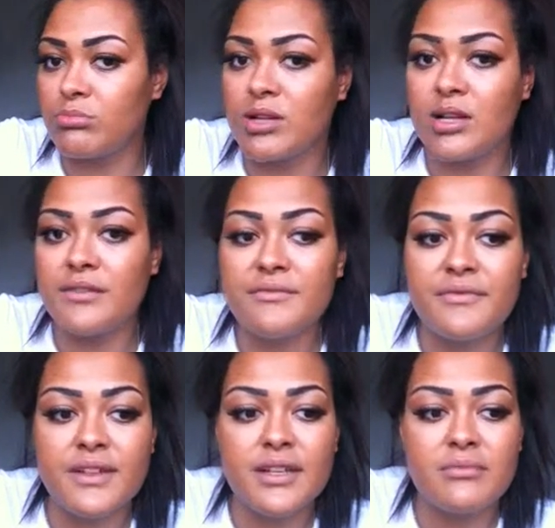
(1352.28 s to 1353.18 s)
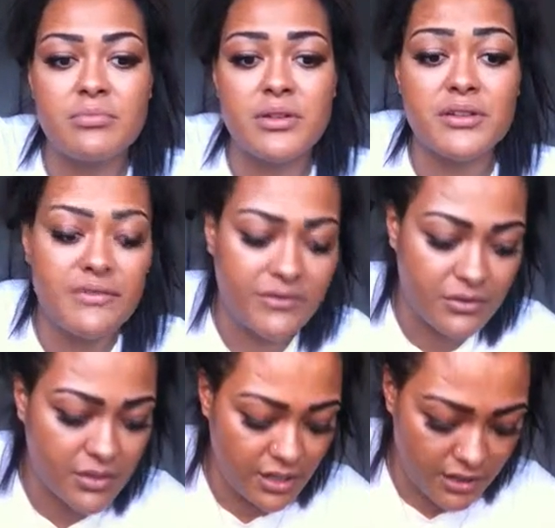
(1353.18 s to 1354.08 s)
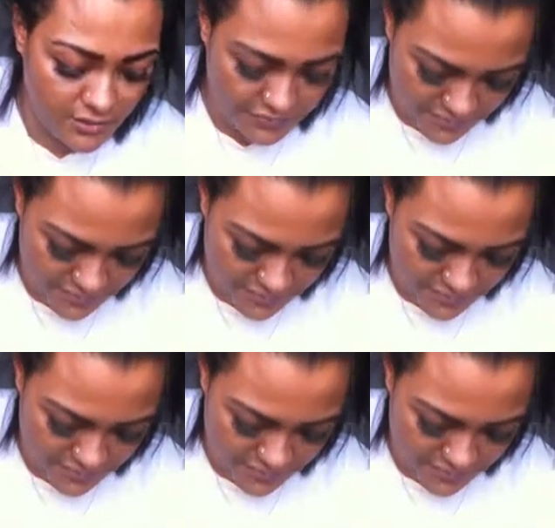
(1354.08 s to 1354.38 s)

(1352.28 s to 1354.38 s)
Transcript: I can't find a blue for you.